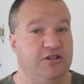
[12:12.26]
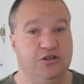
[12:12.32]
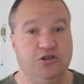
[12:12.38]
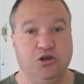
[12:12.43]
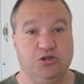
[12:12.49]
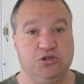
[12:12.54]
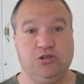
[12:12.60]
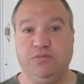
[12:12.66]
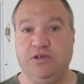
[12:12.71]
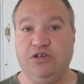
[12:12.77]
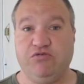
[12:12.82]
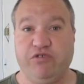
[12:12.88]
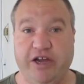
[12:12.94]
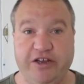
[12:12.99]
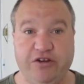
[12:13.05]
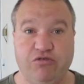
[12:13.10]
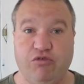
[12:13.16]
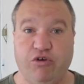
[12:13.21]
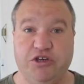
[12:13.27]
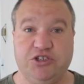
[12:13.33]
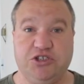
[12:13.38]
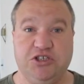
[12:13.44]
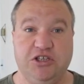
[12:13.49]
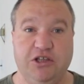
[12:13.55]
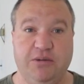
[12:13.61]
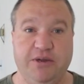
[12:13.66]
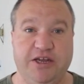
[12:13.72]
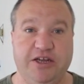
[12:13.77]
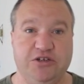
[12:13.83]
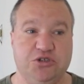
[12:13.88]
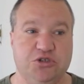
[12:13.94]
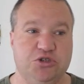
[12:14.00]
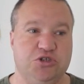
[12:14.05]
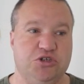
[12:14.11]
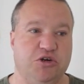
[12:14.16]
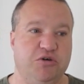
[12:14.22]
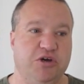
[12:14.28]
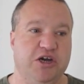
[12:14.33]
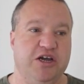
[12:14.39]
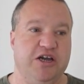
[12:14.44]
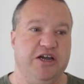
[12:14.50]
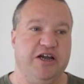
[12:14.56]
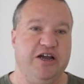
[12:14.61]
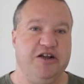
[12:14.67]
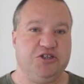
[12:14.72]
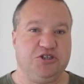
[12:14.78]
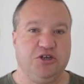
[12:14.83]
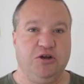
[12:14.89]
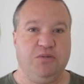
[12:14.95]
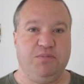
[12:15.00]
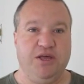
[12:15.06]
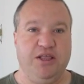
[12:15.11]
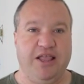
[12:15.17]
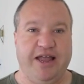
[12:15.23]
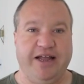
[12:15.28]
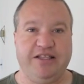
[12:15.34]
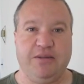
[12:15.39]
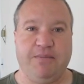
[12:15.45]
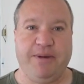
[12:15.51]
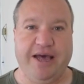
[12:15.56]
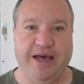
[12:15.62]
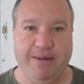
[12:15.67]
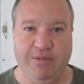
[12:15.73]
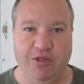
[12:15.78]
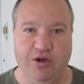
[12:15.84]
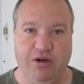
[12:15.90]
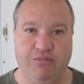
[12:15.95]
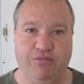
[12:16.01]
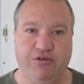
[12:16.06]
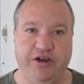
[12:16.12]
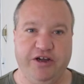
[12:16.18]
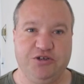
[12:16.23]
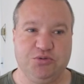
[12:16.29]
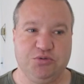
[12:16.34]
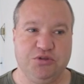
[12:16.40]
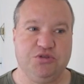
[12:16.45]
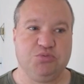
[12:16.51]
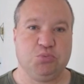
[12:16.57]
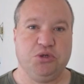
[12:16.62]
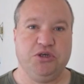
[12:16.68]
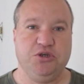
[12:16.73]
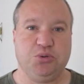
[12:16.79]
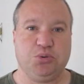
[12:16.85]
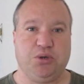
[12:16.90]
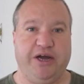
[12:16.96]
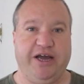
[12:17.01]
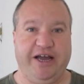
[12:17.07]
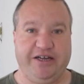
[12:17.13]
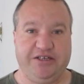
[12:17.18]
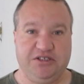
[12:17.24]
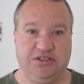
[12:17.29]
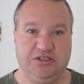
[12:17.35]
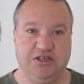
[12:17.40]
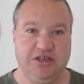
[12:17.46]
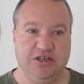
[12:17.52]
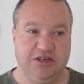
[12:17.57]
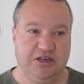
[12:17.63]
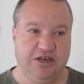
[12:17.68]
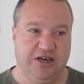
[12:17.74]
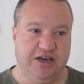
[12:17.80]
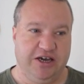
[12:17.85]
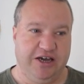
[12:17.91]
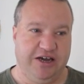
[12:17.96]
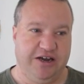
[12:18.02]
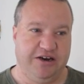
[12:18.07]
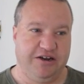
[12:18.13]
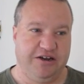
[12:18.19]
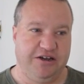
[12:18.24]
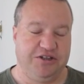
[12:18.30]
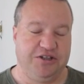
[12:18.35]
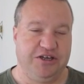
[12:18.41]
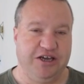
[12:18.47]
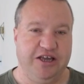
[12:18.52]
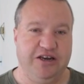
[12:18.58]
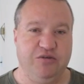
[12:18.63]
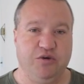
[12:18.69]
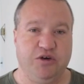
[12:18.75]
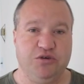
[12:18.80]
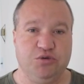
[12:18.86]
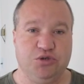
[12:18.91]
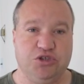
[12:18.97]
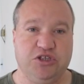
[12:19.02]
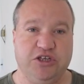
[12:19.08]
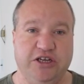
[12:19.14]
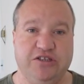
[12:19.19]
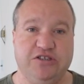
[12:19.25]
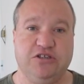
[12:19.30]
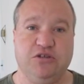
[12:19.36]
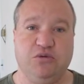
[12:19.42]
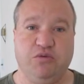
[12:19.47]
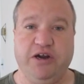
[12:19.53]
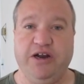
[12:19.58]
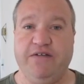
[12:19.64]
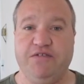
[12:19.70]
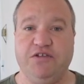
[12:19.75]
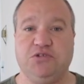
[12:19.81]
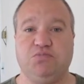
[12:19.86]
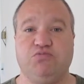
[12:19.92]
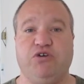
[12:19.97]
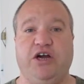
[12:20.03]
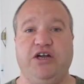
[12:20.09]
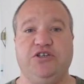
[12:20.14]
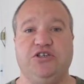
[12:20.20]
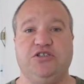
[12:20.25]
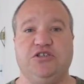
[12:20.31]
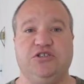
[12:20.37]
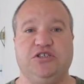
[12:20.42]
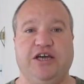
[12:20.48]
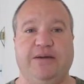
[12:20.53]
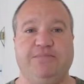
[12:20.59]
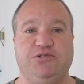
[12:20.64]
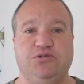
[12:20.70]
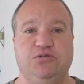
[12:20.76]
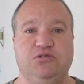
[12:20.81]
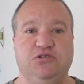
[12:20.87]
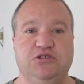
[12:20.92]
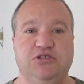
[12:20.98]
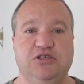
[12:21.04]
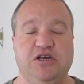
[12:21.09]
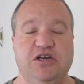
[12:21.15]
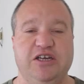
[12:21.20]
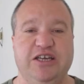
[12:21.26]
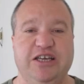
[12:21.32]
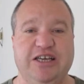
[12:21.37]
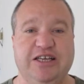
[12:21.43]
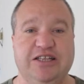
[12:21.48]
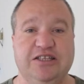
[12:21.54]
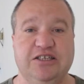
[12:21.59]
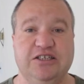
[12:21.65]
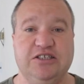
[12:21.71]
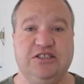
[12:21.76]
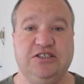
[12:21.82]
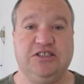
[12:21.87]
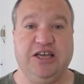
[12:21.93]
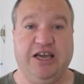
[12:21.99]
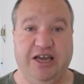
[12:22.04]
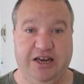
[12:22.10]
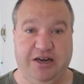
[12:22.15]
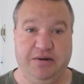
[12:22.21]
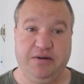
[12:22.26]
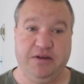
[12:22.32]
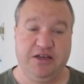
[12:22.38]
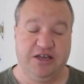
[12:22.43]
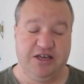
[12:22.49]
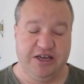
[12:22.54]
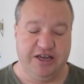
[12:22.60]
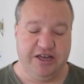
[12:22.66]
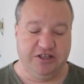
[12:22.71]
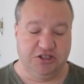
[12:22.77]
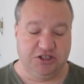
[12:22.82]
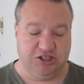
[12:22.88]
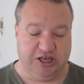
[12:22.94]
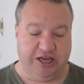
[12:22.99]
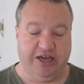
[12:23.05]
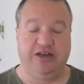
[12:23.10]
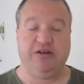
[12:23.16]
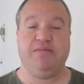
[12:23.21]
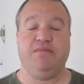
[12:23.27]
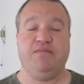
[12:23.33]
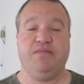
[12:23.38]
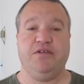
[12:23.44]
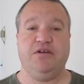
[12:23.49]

It's also going to be great crossing elimination, so it's going to be like the Babylon branch with 3 tracks. And I think anyone who stands in the way of this project is absolutely insane. Insane.